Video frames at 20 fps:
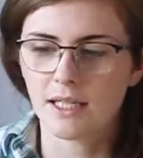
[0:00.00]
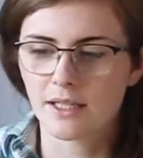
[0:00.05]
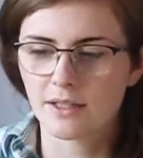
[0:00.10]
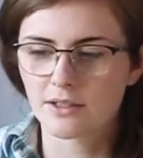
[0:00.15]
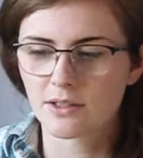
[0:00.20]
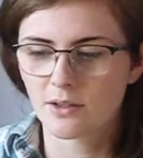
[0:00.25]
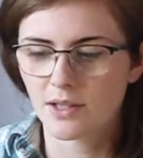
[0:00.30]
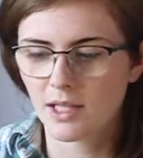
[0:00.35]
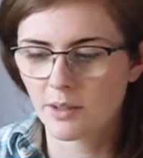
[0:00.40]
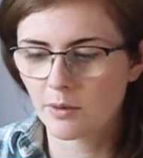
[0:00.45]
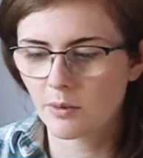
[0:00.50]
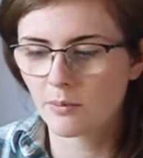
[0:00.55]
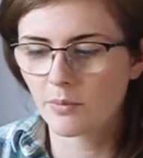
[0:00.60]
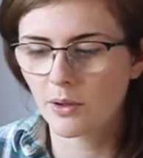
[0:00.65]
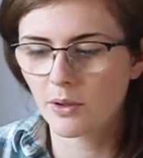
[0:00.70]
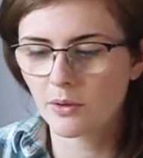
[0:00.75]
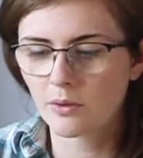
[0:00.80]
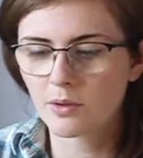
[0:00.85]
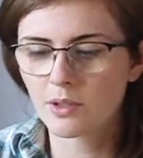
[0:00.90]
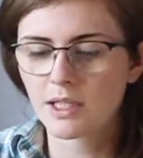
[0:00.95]
And so they were
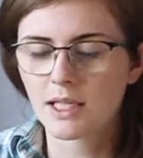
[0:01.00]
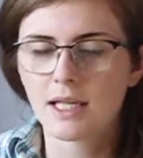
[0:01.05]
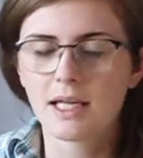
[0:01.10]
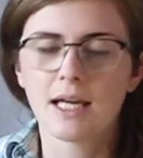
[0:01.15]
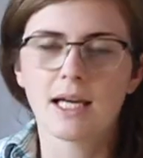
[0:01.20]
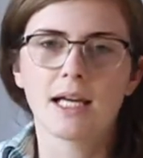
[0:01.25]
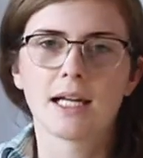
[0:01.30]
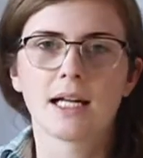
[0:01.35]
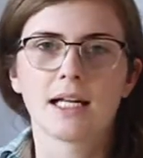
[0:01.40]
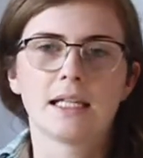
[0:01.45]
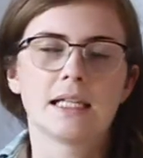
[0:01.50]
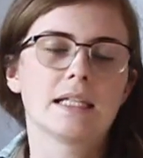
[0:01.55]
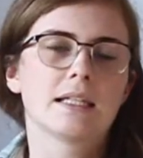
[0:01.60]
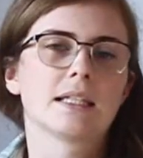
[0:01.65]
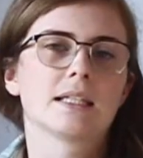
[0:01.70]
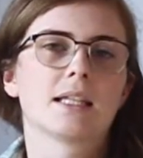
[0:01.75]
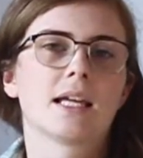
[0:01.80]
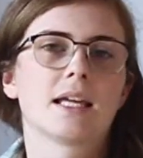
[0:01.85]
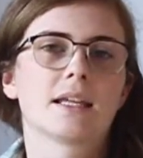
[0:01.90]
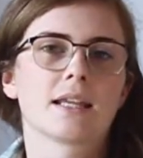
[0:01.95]
bowed and I
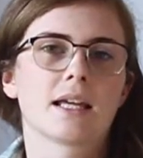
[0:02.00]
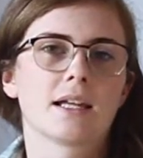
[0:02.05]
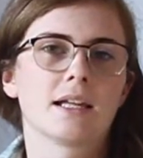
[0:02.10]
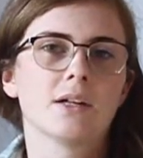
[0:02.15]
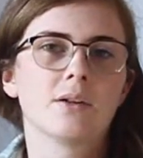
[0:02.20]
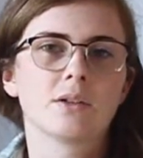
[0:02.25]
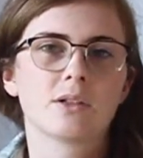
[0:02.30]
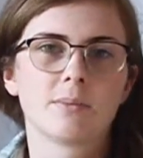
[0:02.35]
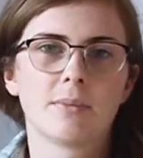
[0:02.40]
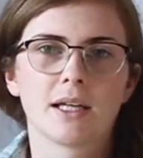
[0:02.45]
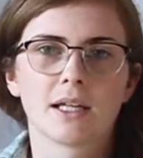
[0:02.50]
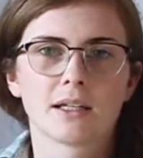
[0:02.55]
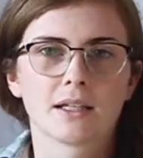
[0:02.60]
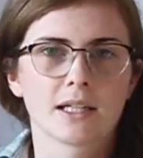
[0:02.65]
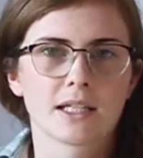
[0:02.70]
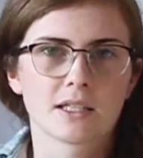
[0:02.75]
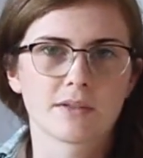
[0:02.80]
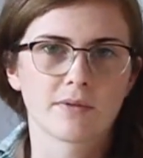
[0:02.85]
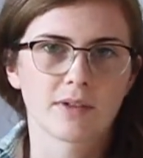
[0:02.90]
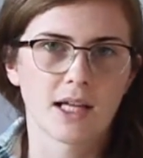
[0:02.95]
needed to take that out to make a
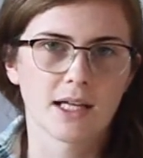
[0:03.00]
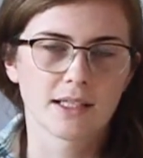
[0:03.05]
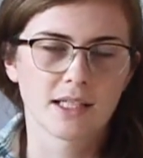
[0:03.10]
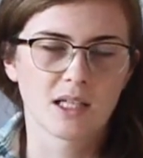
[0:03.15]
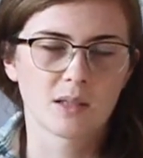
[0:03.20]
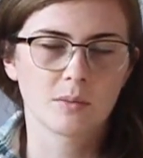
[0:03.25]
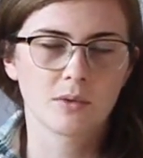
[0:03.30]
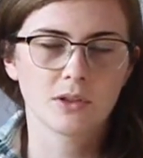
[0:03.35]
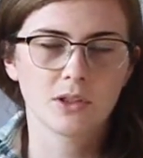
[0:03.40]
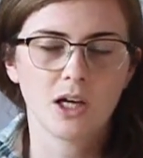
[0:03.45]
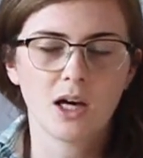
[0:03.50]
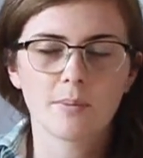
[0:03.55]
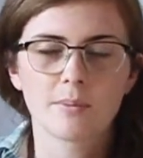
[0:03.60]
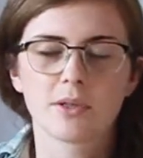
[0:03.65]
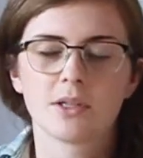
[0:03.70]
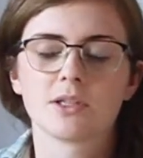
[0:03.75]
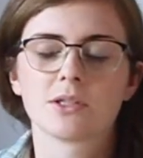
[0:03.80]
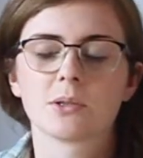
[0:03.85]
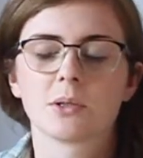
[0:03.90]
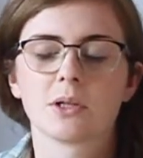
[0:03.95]
nice flat tabletop.
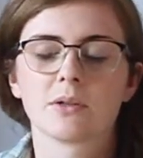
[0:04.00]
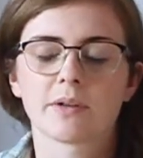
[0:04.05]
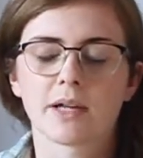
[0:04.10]
And so I